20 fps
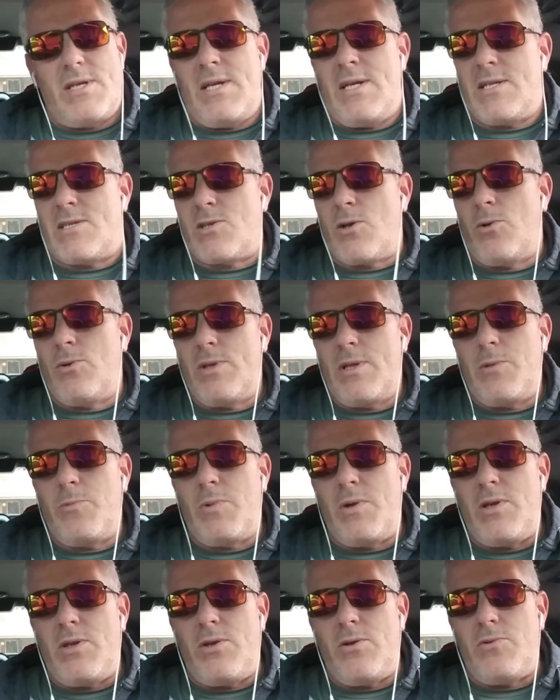It's only
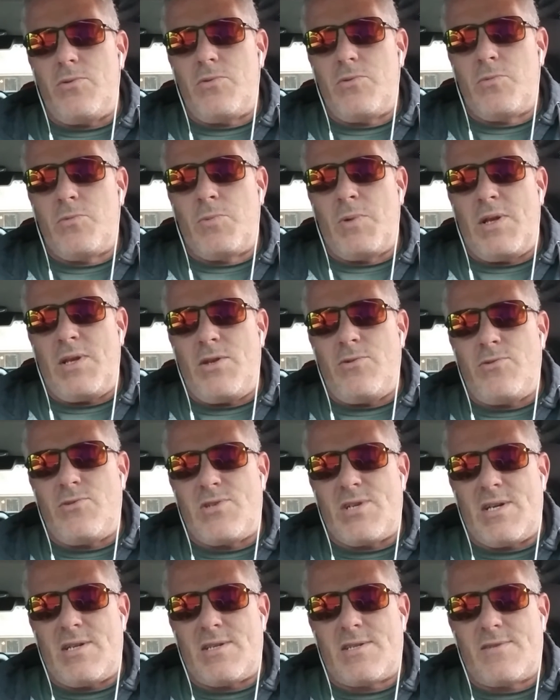when you
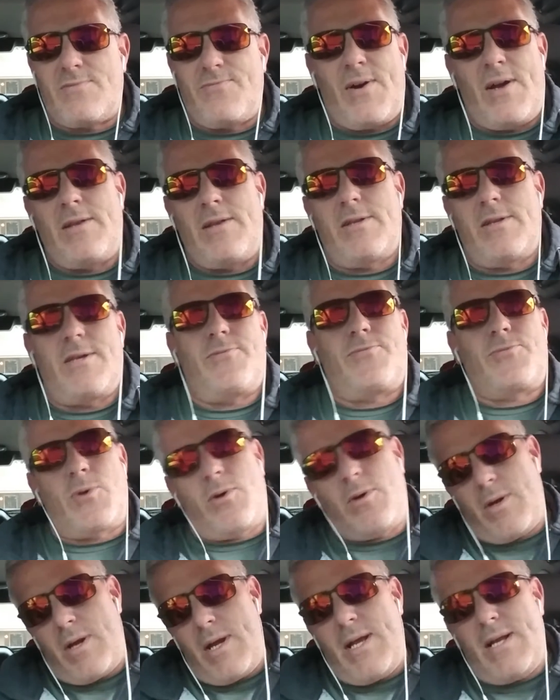just finally throw
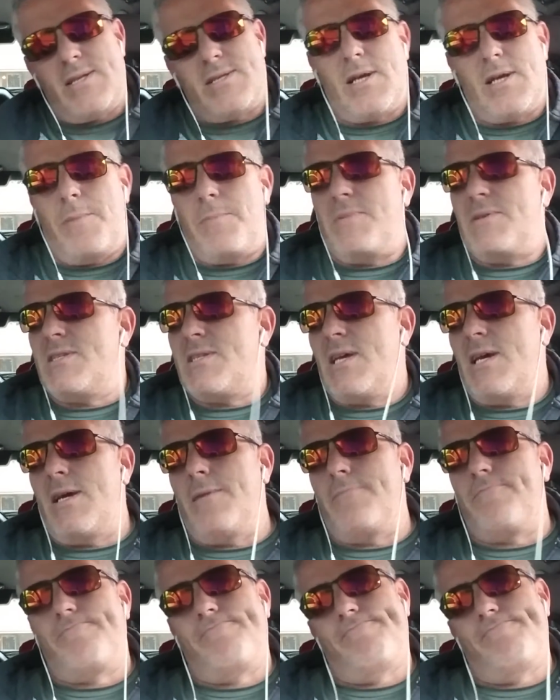your hands up and say